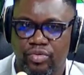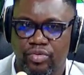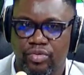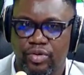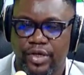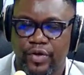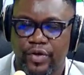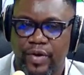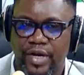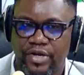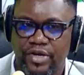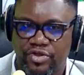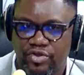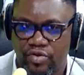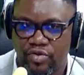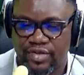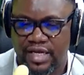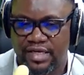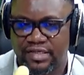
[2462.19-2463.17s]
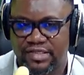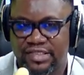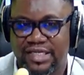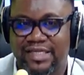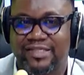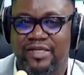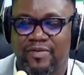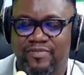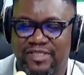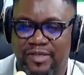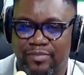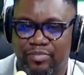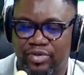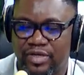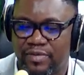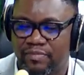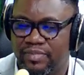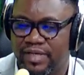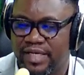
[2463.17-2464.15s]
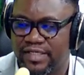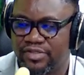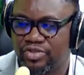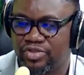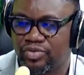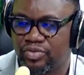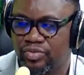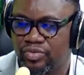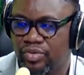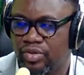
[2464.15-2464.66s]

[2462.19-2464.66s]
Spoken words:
you know, ensure that systems are put in place to